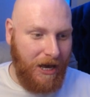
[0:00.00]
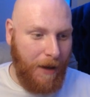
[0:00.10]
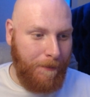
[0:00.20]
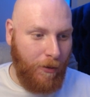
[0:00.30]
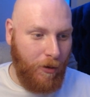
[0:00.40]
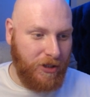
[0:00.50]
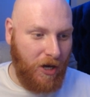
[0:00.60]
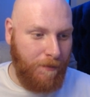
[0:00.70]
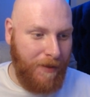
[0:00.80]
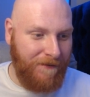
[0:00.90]

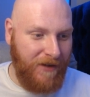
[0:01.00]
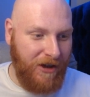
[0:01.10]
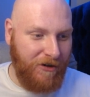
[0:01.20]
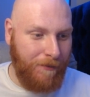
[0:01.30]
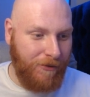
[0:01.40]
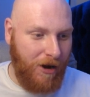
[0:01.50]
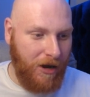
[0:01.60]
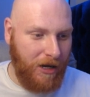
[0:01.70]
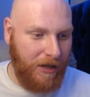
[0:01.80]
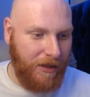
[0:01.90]
Porto, Benfica and
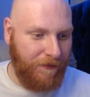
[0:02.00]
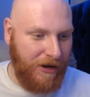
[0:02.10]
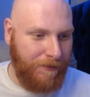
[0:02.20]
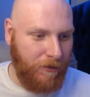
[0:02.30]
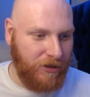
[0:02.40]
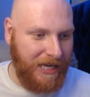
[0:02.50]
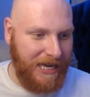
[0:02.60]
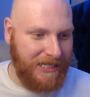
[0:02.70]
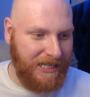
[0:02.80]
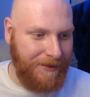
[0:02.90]
Braga, the 3
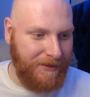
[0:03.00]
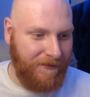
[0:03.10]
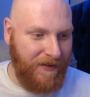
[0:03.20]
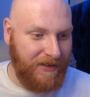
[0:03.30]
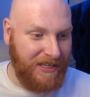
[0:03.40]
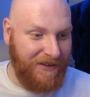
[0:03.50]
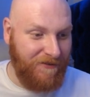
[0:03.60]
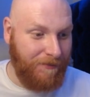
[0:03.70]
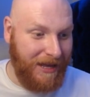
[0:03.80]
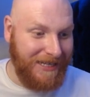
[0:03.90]
Portuguese teams in 5th to
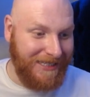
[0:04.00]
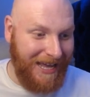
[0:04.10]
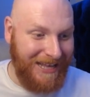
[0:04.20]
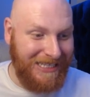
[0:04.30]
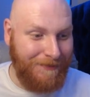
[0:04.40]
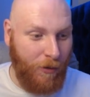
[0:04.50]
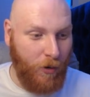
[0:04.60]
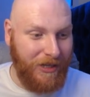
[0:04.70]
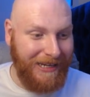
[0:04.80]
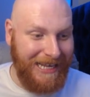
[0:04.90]
7th place there, and
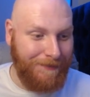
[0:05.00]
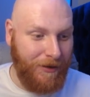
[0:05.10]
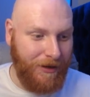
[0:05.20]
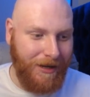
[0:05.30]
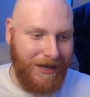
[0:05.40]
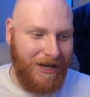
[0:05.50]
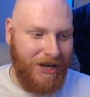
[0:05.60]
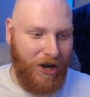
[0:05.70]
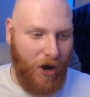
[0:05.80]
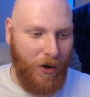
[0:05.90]
Sporting Lisbon
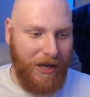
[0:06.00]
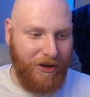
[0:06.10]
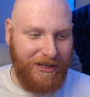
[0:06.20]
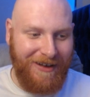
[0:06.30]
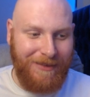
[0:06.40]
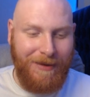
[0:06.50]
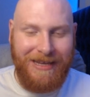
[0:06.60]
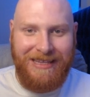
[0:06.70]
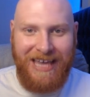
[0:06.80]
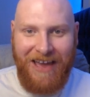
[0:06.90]
only good enough to be
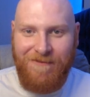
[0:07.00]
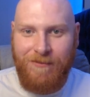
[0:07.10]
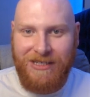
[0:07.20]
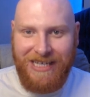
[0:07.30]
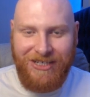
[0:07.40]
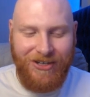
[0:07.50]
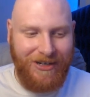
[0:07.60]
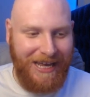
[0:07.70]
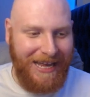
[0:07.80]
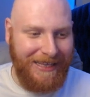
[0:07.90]
in 10th position
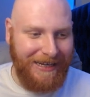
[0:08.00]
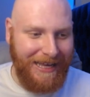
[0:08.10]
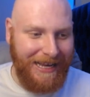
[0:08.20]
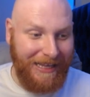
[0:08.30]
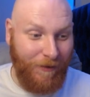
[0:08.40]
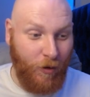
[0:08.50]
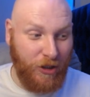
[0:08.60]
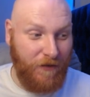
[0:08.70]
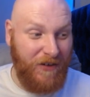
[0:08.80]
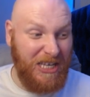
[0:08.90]
in the league, and they've
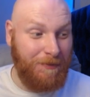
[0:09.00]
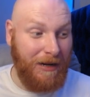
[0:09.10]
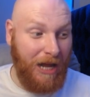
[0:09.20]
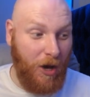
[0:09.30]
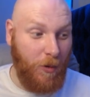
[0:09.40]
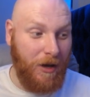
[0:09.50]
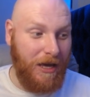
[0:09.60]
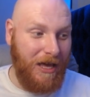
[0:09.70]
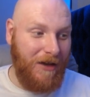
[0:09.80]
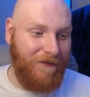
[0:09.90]
also finished below
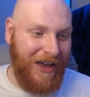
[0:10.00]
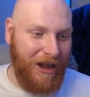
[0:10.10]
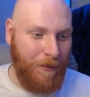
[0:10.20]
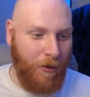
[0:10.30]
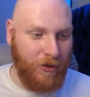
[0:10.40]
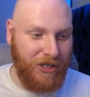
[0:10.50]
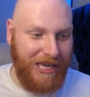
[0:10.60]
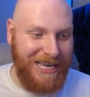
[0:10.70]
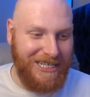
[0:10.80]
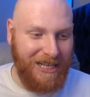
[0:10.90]
fellow
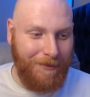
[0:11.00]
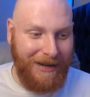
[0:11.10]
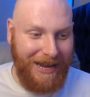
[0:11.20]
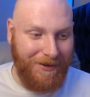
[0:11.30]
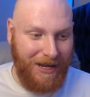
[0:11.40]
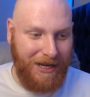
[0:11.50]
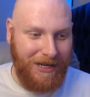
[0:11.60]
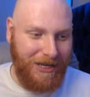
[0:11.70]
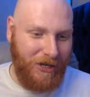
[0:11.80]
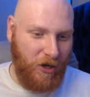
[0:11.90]
Portuguese club Leiria,
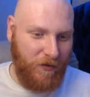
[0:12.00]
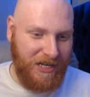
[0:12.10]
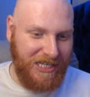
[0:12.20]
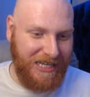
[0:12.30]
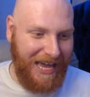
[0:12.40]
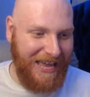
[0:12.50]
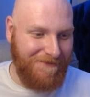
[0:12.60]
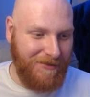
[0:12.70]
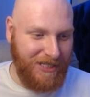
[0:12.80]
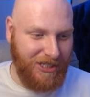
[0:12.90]
who finished in 8th
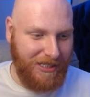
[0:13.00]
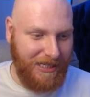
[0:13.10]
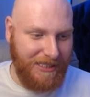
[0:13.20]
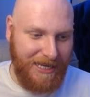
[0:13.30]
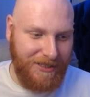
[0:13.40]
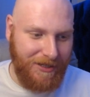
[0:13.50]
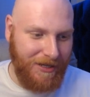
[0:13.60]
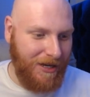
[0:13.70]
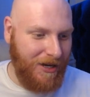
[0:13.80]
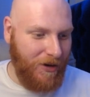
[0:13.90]
position this season.
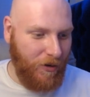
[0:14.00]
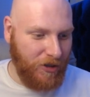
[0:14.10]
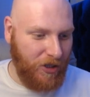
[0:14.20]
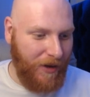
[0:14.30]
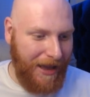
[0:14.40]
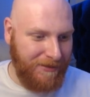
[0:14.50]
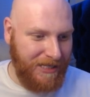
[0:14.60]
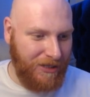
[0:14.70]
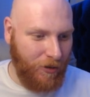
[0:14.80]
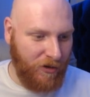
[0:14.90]
Also,
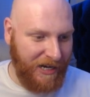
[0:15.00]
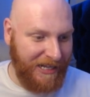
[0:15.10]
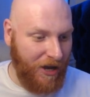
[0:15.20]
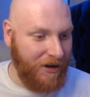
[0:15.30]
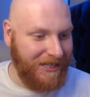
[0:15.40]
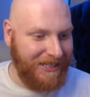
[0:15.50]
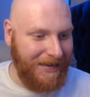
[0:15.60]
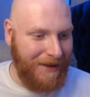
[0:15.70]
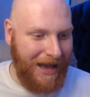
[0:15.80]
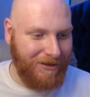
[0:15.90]
MC Torque, the only
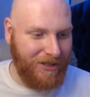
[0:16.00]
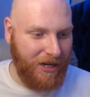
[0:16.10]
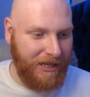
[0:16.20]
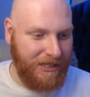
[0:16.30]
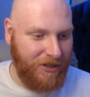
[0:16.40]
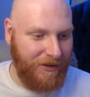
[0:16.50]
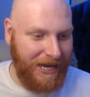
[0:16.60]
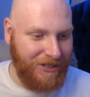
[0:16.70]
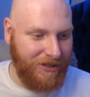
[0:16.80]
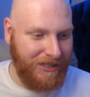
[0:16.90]
team outside of these 2
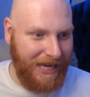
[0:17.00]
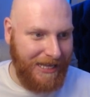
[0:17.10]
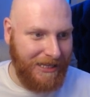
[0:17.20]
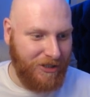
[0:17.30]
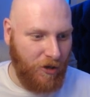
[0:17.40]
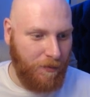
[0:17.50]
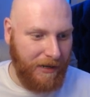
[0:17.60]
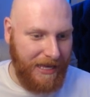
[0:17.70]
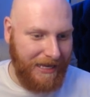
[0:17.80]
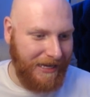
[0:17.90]
nations in the Super
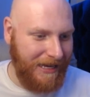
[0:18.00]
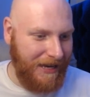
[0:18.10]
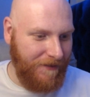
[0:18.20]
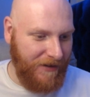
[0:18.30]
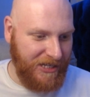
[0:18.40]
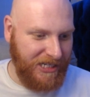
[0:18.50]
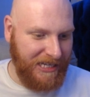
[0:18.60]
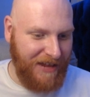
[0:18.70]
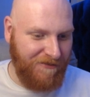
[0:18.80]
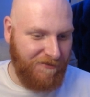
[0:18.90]
League, finishing
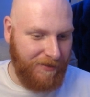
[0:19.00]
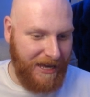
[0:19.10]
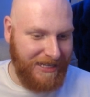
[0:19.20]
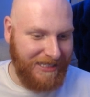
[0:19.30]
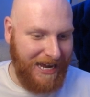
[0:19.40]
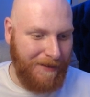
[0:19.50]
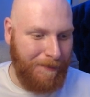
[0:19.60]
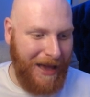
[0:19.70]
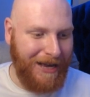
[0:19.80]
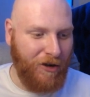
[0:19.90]
in 11th place, and
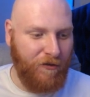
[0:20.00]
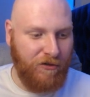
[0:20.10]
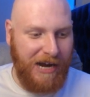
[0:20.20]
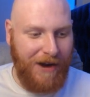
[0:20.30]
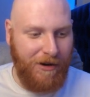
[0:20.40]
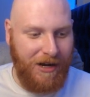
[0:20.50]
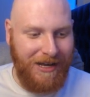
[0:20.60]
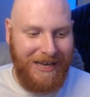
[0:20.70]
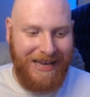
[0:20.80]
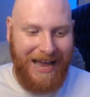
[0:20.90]
Pacos Ferreira
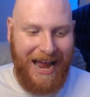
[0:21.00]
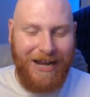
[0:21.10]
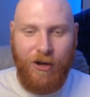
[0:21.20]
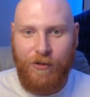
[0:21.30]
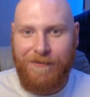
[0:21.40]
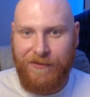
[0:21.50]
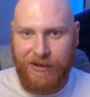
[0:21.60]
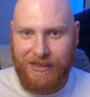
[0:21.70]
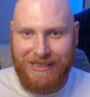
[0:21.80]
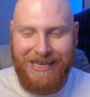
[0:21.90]
and
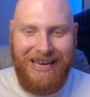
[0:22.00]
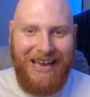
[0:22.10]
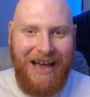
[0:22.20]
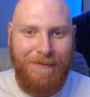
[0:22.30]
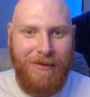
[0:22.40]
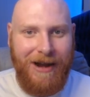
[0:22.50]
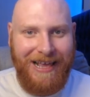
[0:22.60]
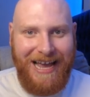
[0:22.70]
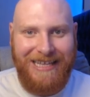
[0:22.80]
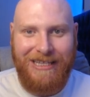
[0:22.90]
Corinthians have been
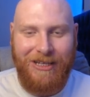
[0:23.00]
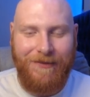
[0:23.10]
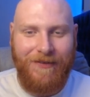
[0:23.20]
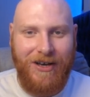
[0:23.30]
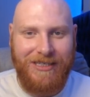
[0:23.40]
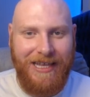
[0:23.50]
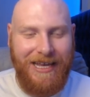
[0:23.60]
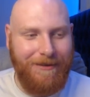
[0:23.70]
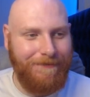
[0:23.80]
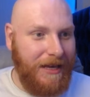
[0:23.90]
relegated to the First League.